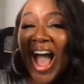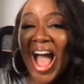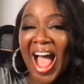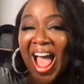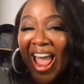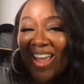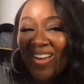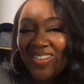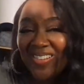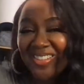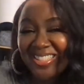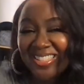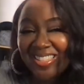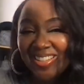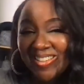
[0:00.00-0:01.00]
I
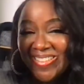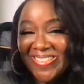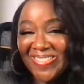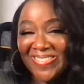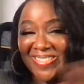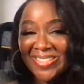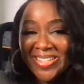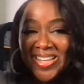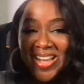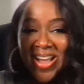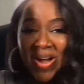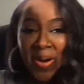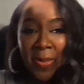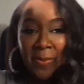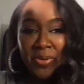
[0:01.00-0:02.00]
also
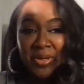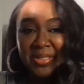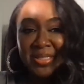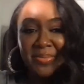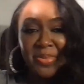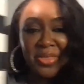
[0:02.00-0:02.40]
bought some